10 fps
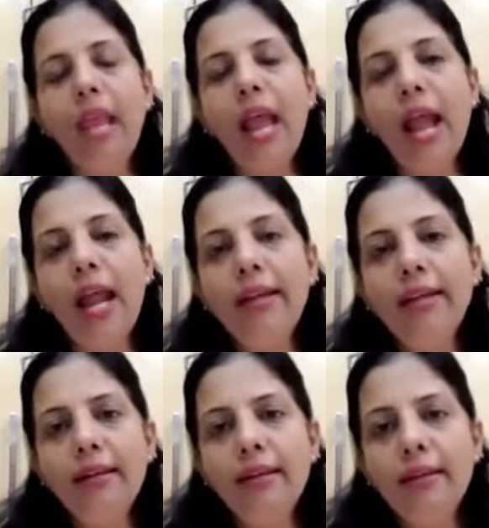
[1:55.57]
And
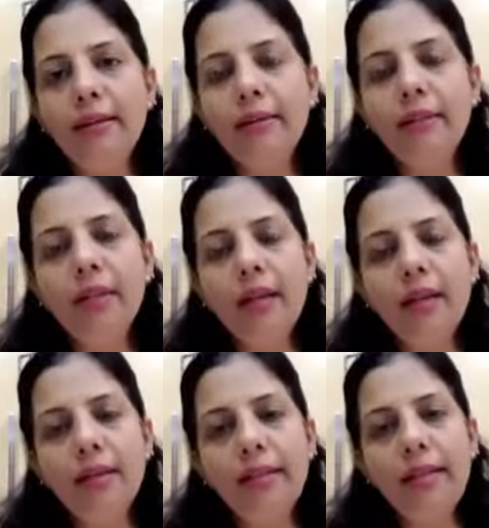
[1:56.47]

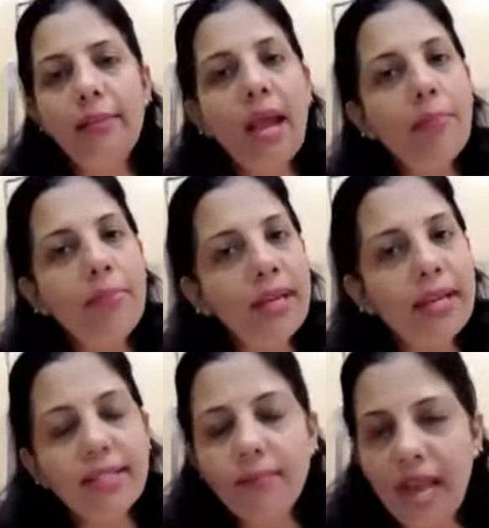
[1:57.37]
they may appear
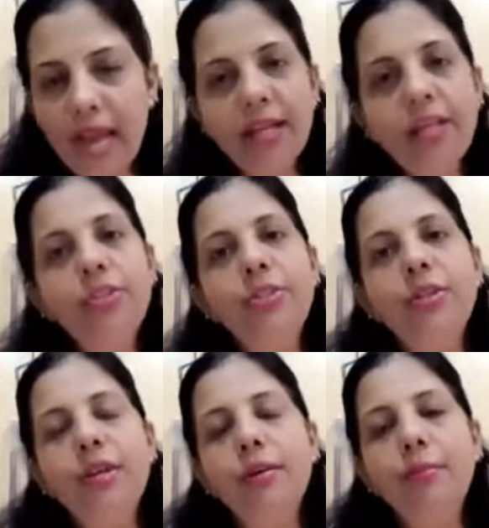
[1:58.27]
as blackish,
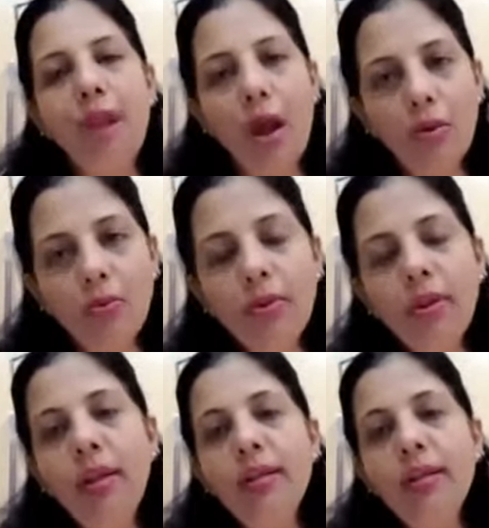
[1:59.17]
brown.